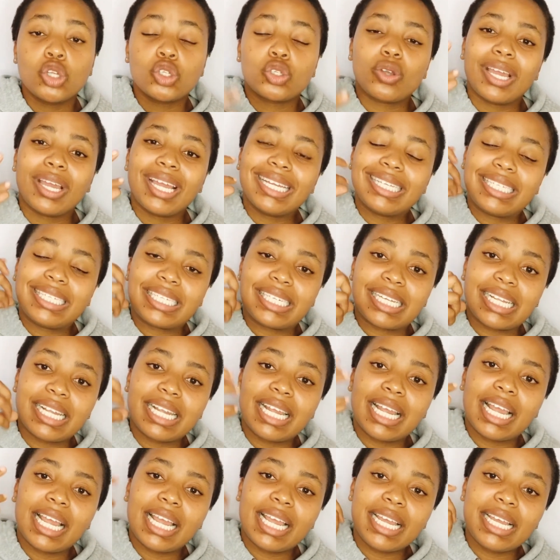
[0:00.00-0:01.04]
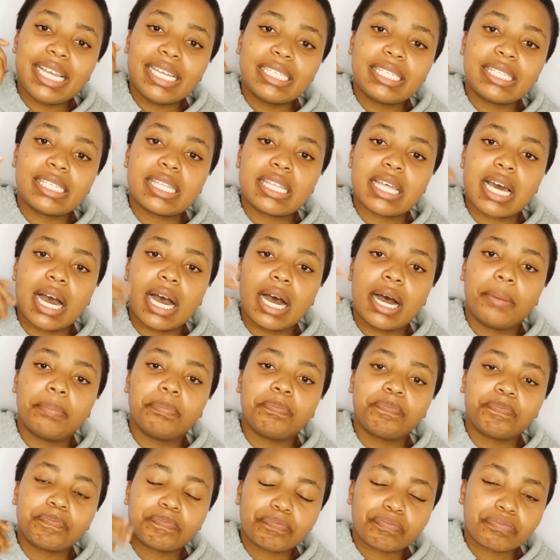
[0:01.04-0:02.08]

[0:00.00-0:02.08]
So it eats the